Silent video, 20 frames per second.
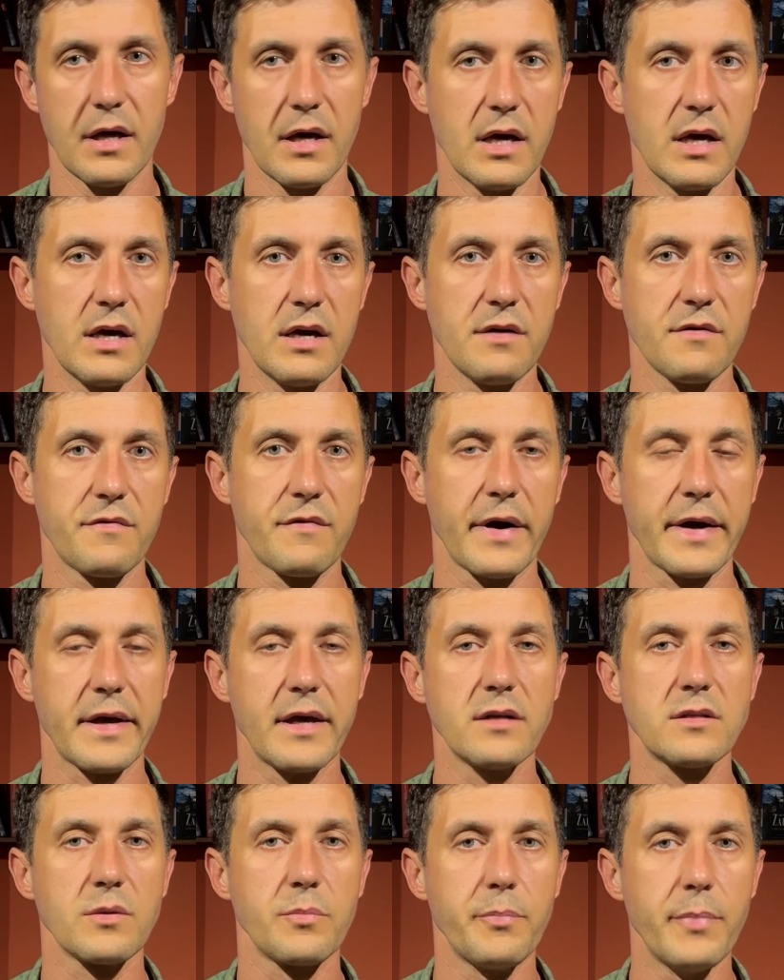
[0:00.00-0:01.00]
If I
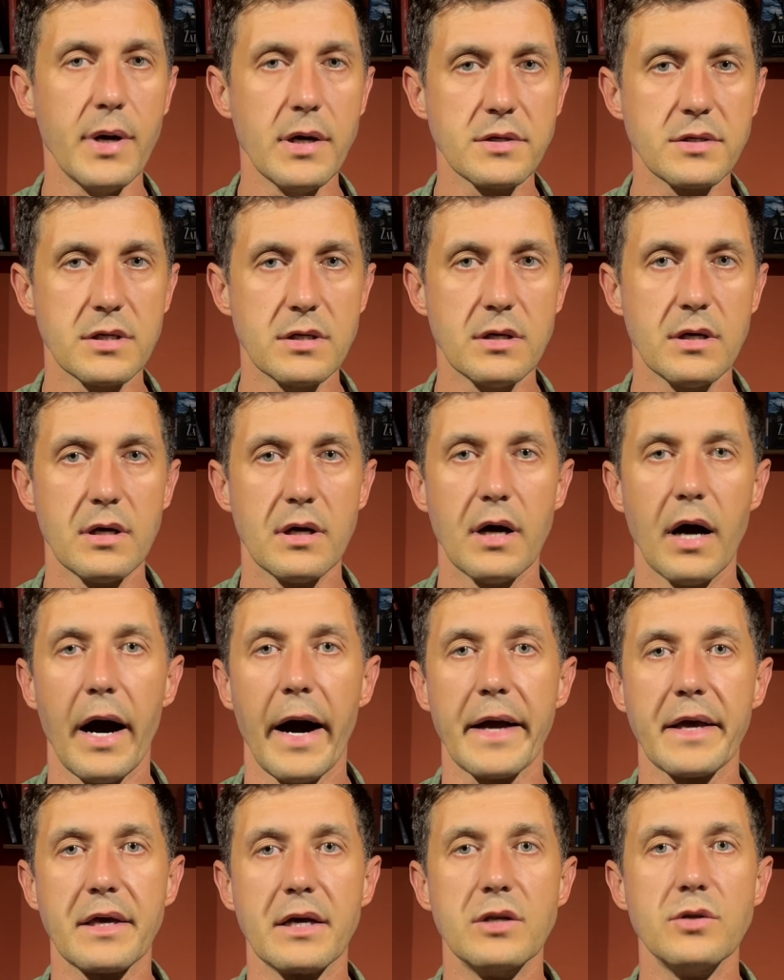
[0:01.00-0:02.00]
get a puncture,
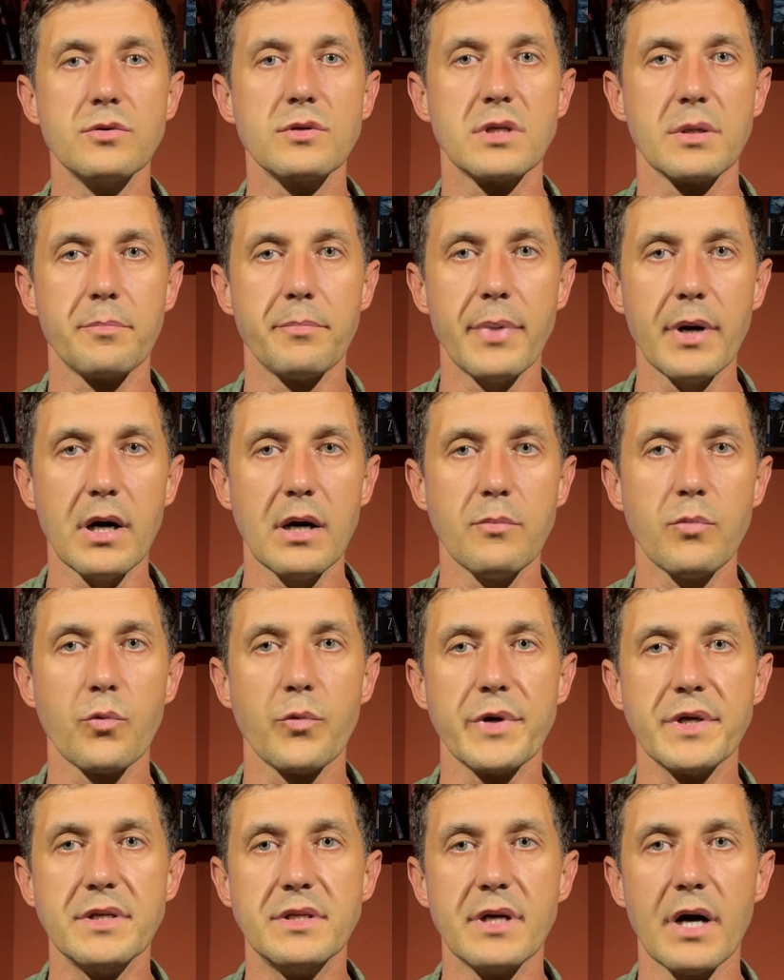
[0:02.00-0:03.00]
I can use a pump
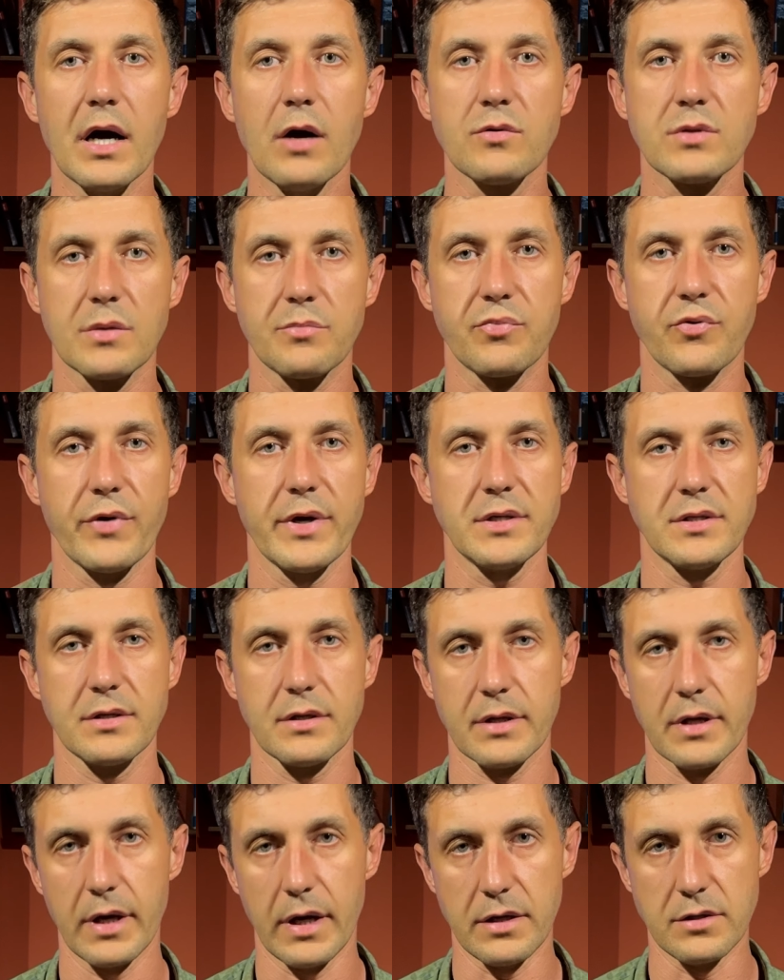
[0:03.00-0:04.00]
without a pressure
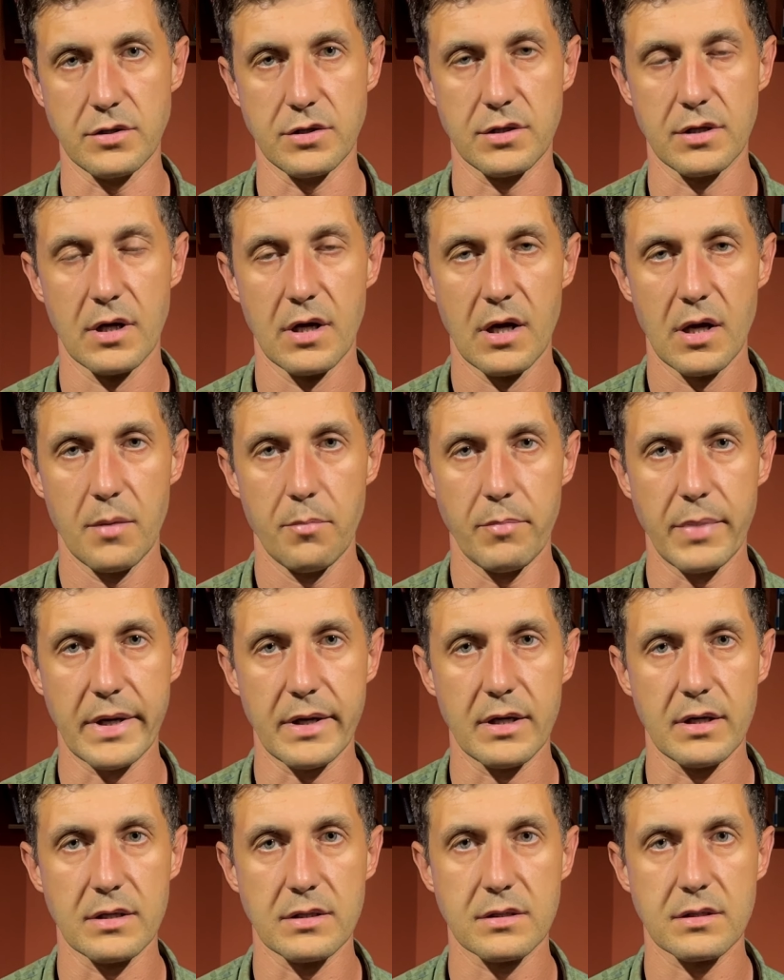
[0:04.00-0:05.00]
gauge,
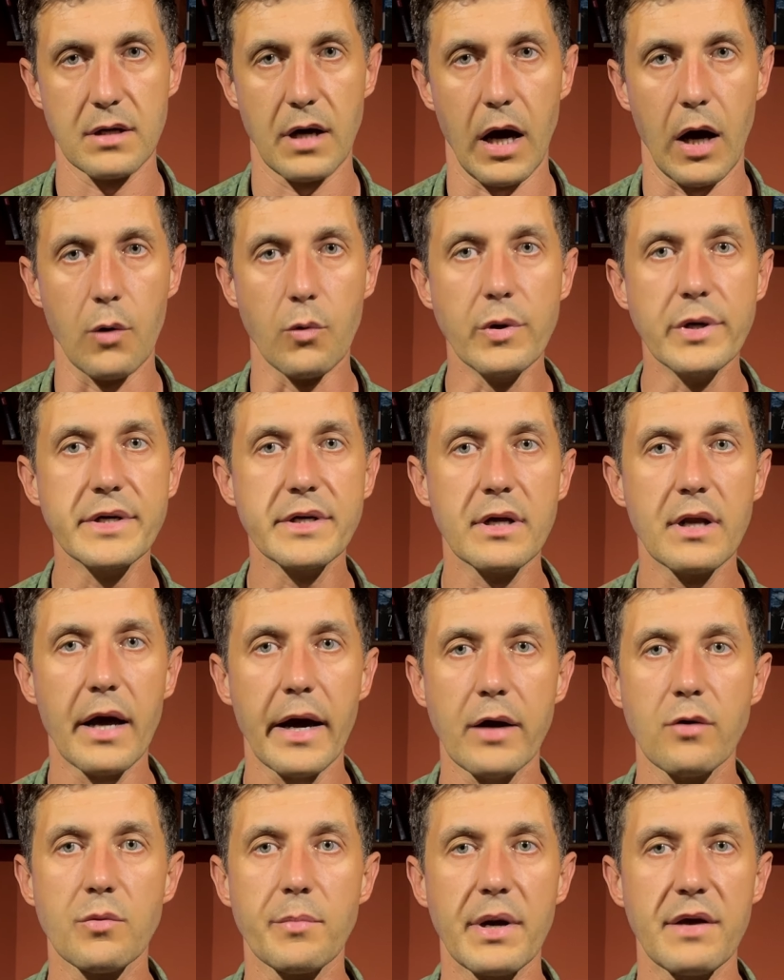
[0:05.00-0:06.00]
because I will
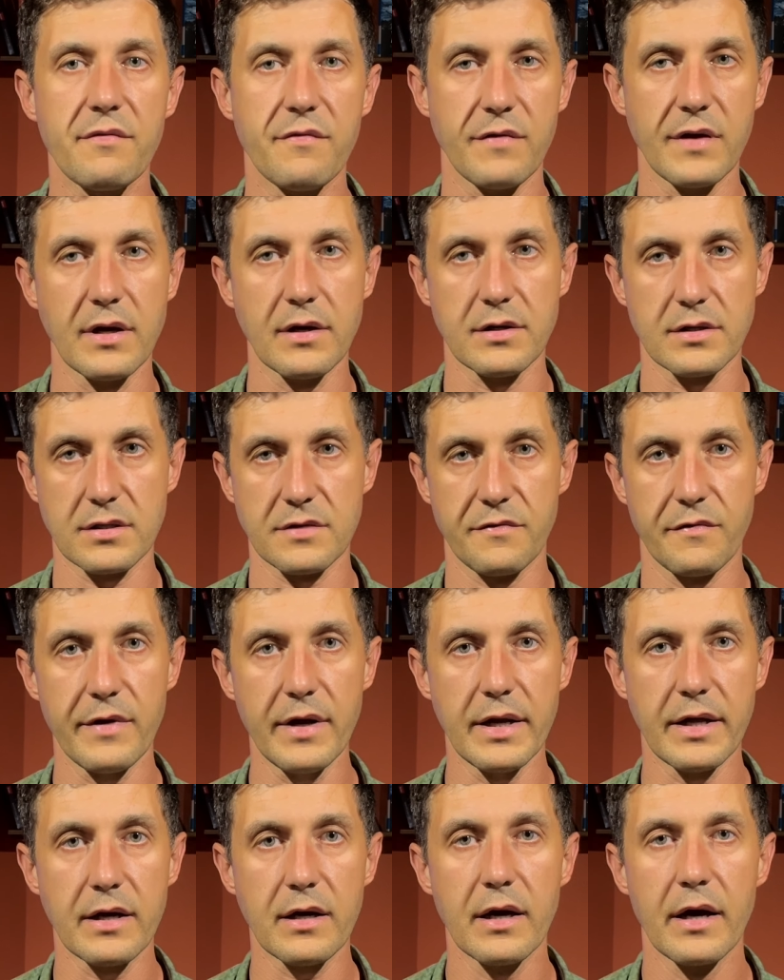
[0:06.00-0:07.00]
rely on my fingers
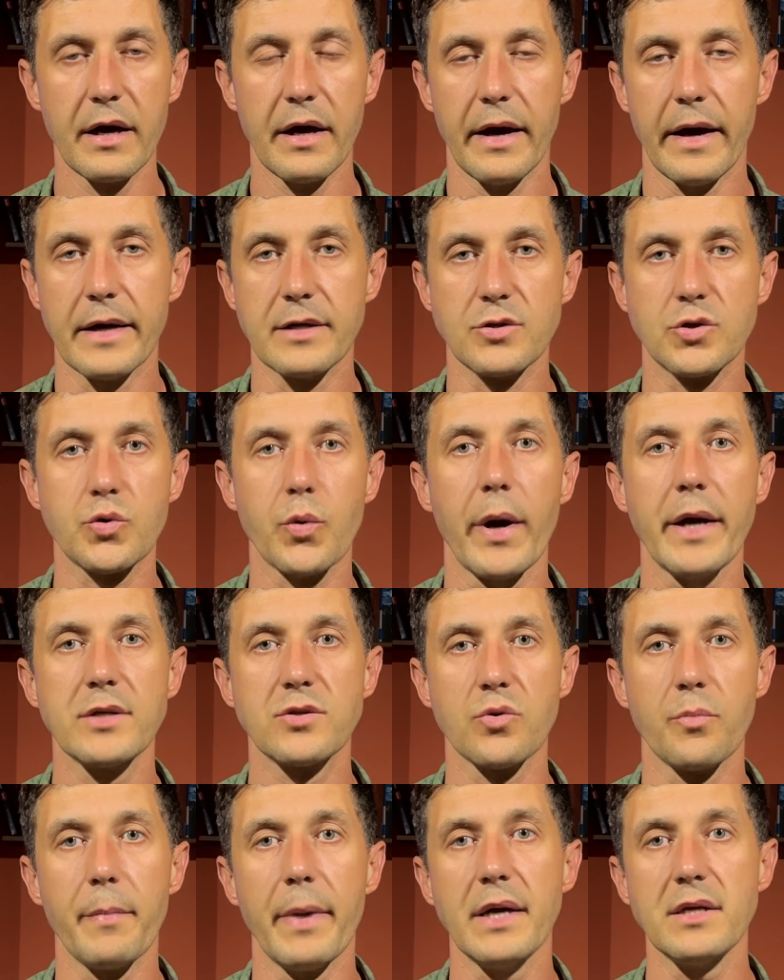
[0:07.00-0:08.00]
feeling and try
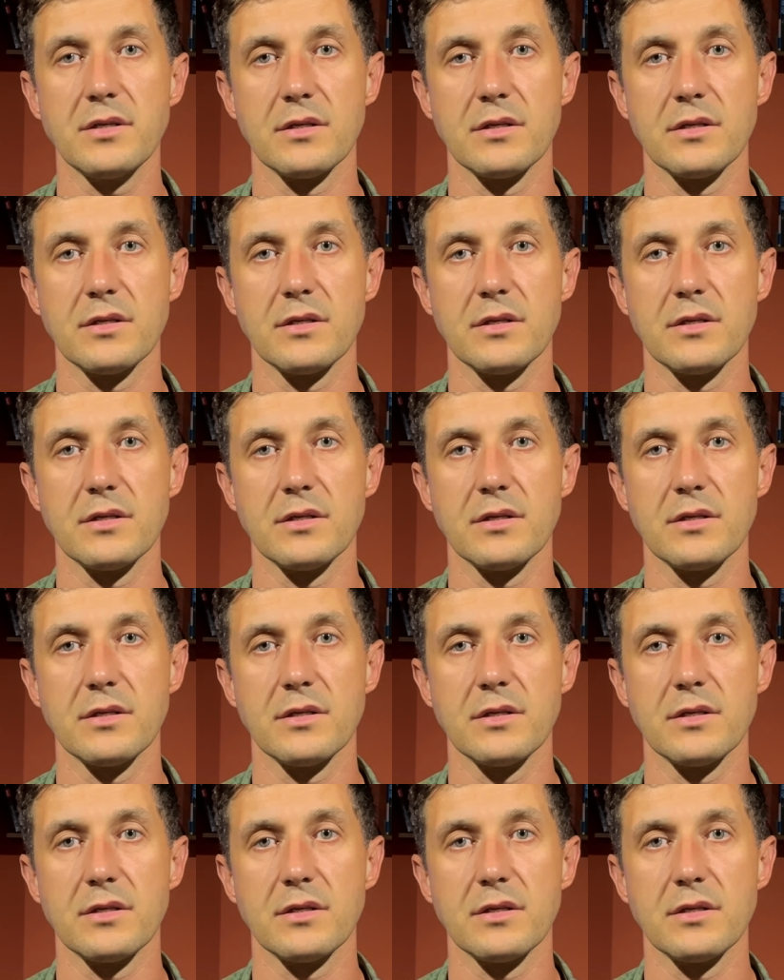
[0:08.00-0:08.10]
to match